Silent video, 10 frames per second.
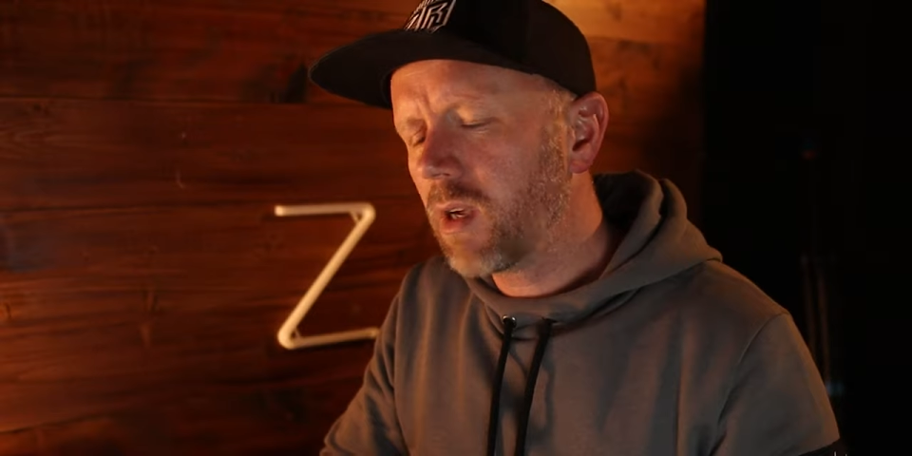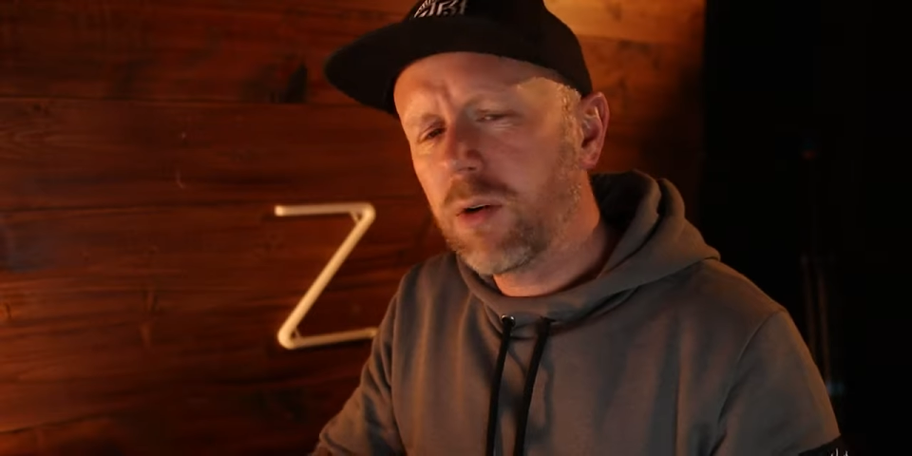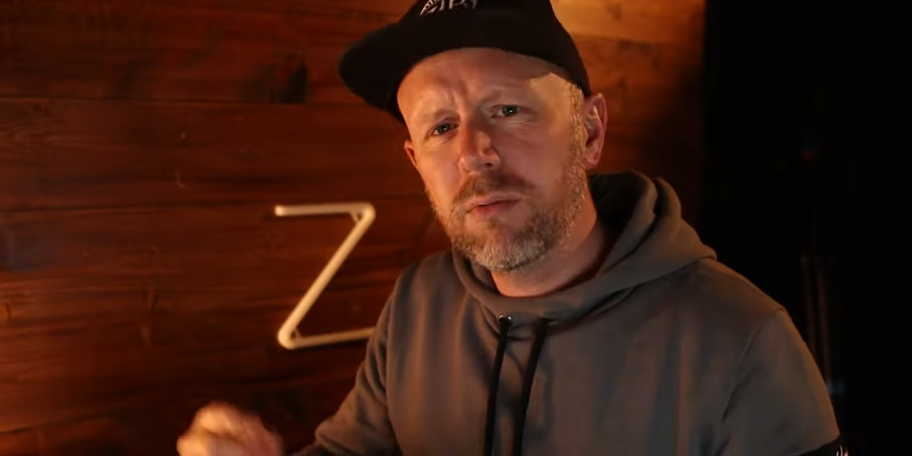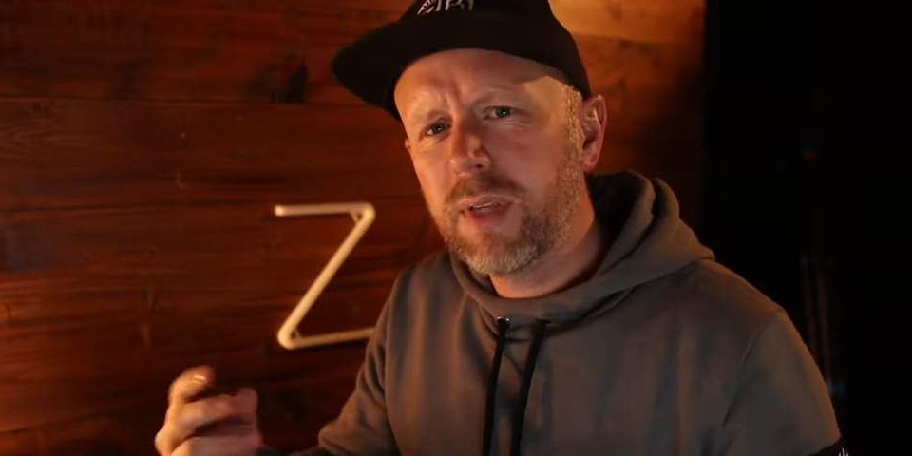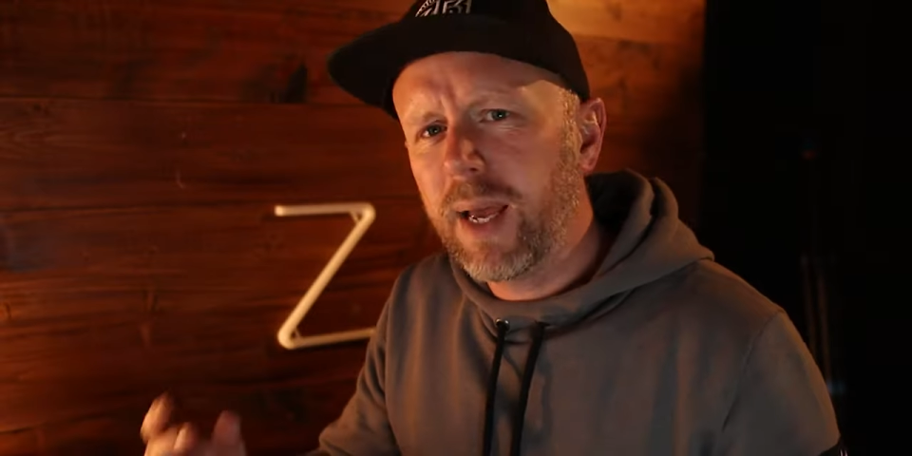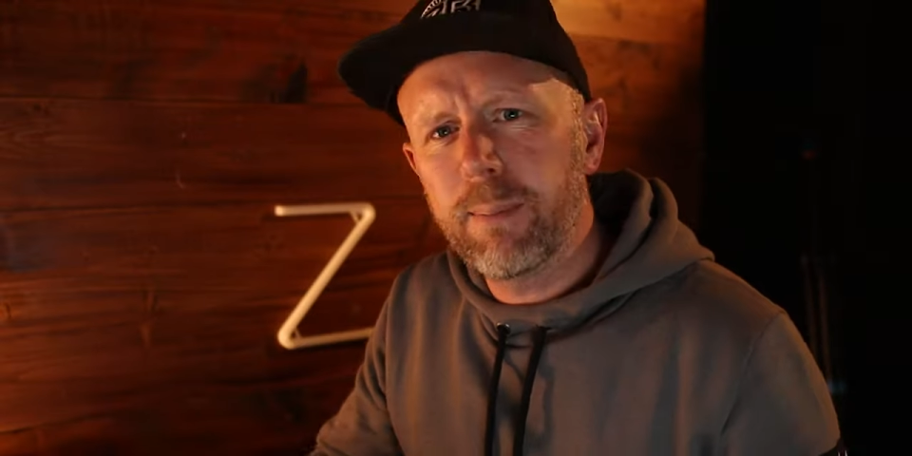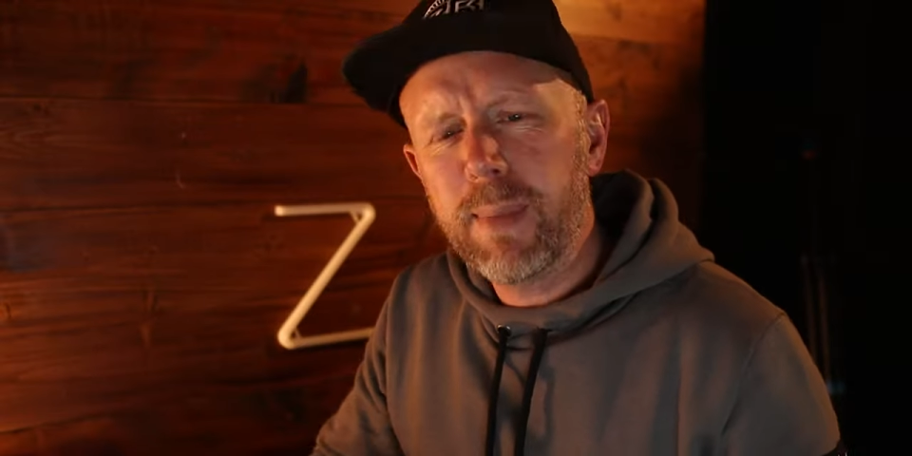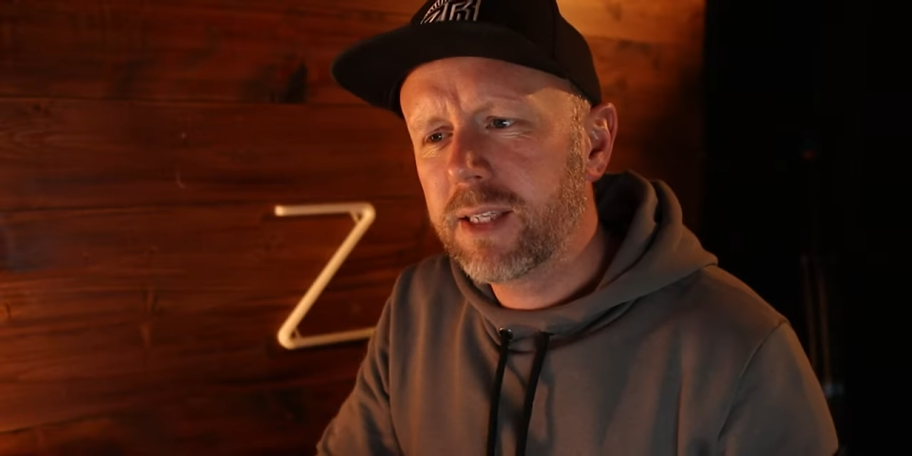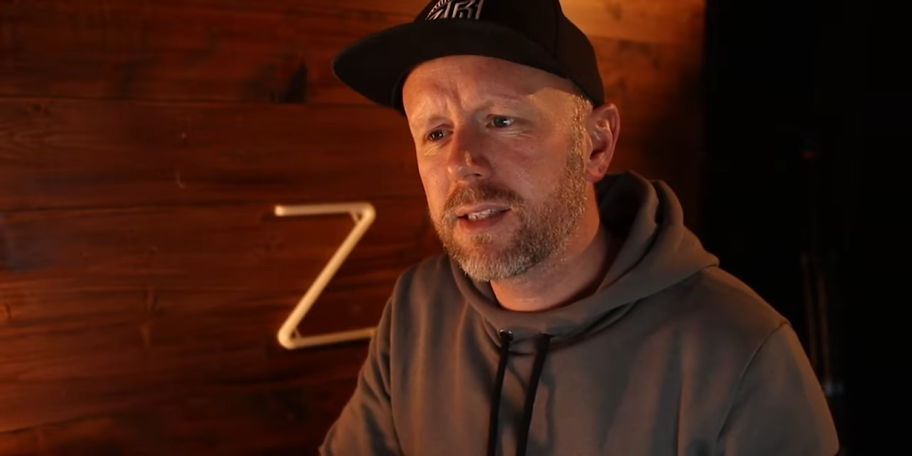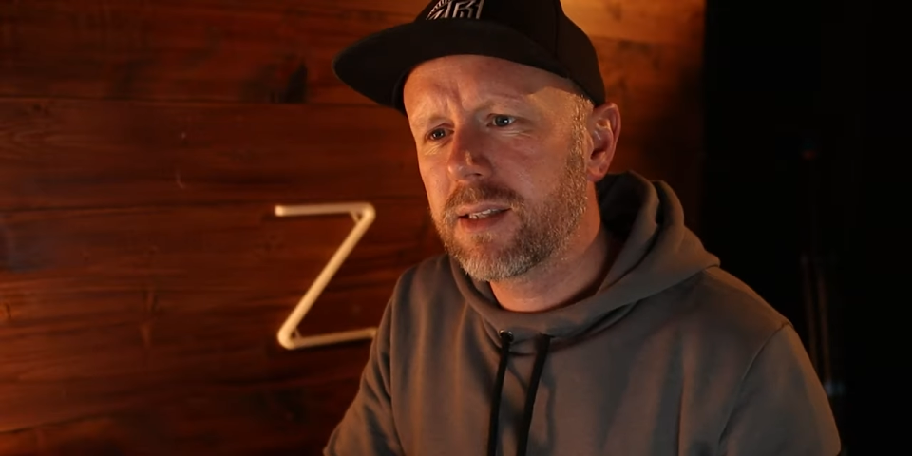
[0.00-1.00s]
So yeah,
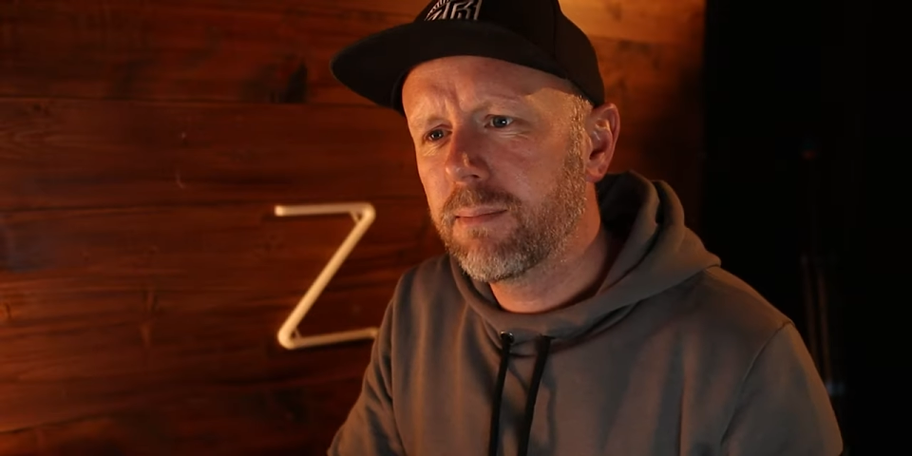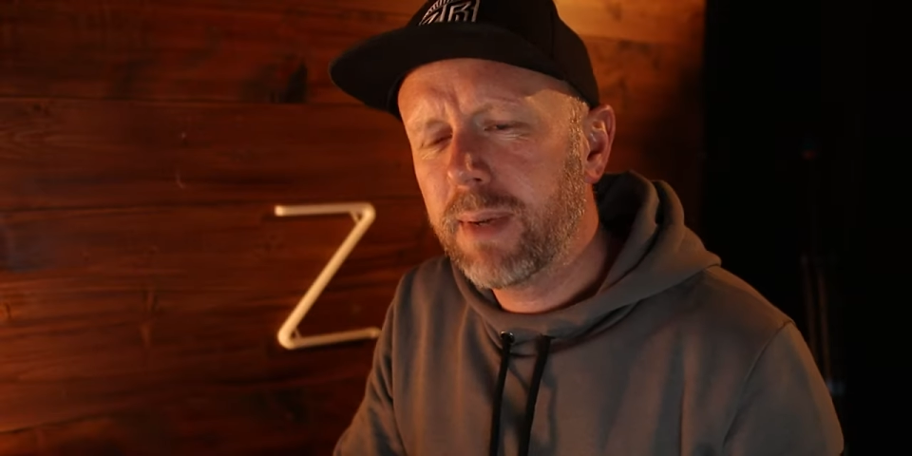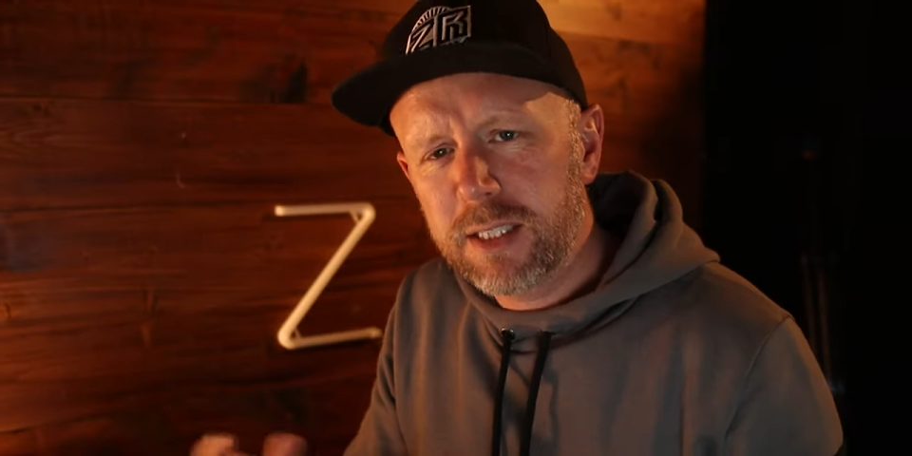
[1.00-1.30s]
mixed